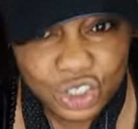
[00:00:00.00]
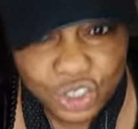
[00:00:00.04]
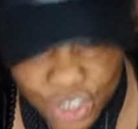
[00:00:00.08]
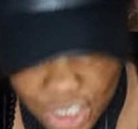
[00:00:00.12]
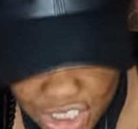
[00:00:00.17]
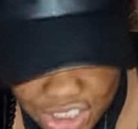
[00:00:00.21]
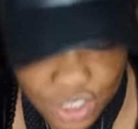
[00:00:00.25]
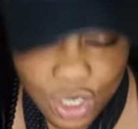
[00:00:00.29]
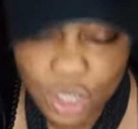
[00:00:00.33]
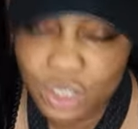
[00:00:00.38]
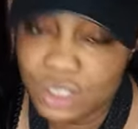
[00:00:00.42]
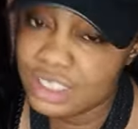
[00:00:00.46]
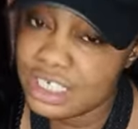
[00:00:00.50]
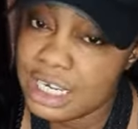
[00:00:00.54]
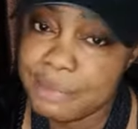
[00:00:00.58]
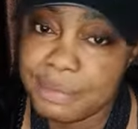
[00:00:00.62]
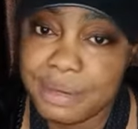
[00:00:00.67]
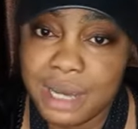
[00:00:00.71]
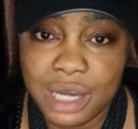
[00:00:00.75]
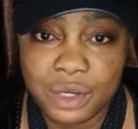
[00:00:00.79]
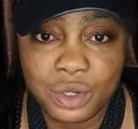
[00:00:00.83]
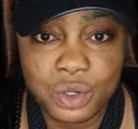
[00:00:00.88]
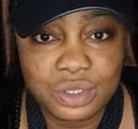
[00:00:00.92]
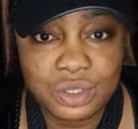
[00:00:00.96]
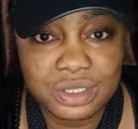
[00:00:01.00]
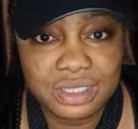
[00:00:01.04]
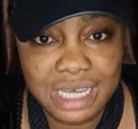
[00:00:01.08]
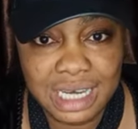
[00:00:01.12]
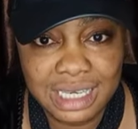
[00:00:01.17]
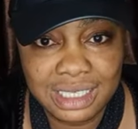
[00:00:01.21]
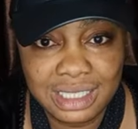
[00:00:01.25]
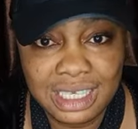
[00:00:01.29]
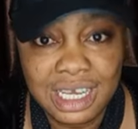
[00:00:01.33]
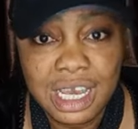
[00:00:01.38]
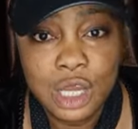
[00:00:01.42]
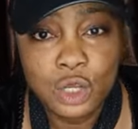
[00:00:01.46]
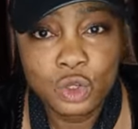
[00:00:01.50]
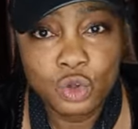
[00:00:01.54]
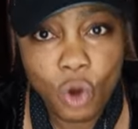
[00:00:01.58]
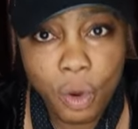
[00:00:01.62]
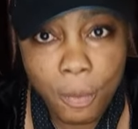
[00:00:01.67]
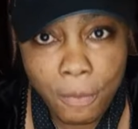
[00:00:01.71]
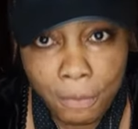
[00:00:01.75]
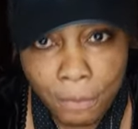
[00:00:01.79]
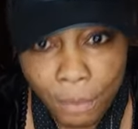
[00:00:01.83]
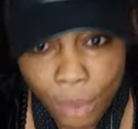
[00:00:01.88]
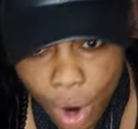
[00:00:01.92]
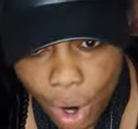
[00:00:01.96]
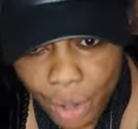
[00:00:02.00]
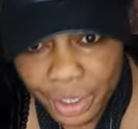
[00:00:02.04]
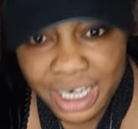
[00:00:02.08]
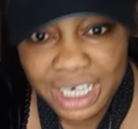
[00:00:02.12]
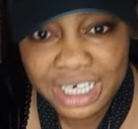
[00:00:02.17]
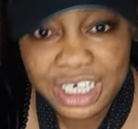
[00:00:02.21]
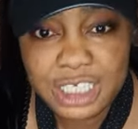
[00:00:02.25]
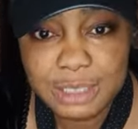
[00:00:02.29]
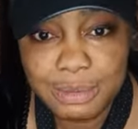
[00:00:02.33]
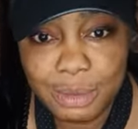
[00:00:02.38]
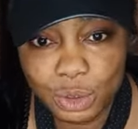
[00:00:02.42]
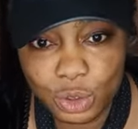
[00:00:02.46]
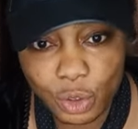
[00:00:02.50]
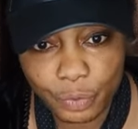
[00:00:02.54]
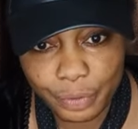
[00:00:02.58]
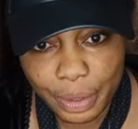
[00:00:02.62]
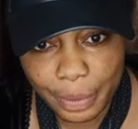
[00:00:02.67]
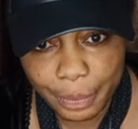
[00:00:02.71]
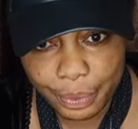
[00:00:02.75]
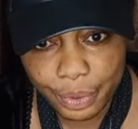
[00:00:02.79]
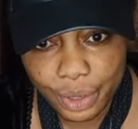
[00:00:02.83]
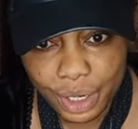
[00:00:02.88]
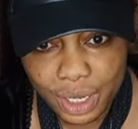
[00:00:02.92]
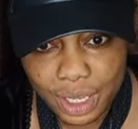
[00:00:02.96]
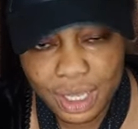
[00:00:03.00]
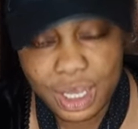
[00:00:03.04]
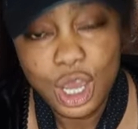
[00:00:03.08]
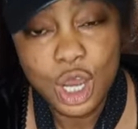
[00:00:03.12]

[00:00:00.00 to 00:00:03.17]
Jesus' name, cannot stand. No mourning in this month of April.